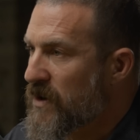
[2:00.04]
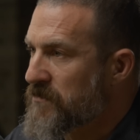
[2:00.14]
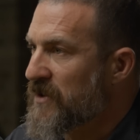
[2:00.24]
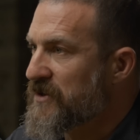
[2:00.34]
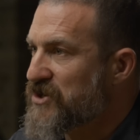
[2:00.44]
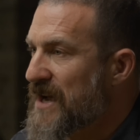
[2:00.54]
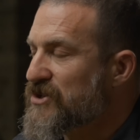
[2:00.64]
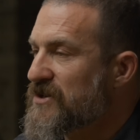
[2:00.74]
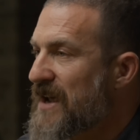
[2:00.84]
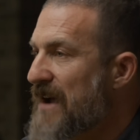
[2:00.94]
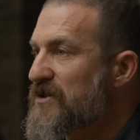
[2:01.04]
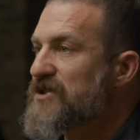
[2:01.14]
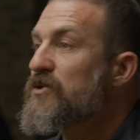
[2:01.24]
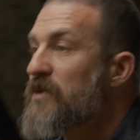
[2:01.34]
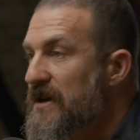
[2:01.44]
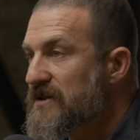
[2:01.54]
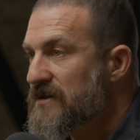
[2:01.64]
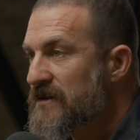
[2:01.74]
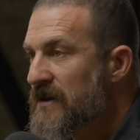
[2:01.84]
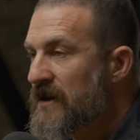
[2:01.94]
one mil injection every two
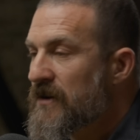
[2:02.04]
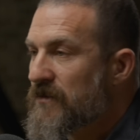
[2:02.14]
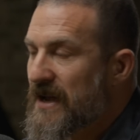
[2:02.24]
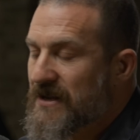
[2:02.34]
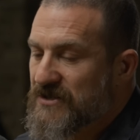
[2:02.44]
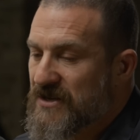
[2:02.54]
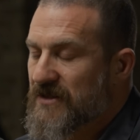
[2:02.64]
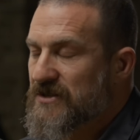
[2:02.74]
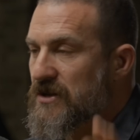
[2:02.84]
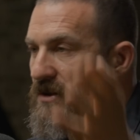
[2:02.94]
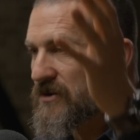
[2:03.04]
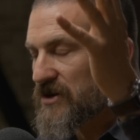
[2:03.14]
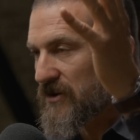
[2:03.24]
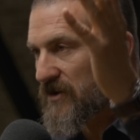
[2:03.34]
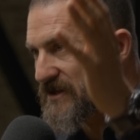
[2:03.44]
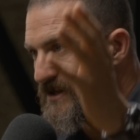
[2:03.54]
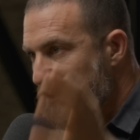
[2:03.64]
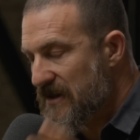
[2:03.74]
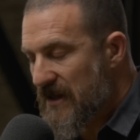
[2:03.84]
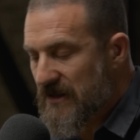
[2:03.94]
weeks, right? Because you get these huge increases
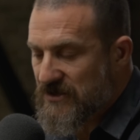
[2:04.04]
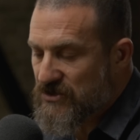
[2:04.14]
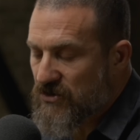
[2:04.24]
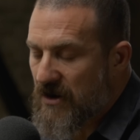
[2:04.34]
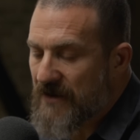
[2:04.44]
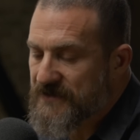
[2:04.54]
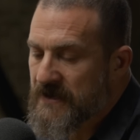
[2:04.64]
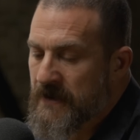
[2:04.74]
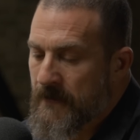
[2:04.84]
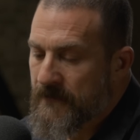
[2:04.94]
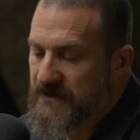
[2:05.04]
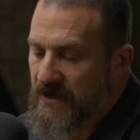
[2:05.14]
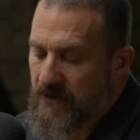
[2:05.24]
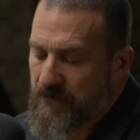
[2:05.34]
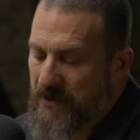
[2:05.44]
and then these troughs. So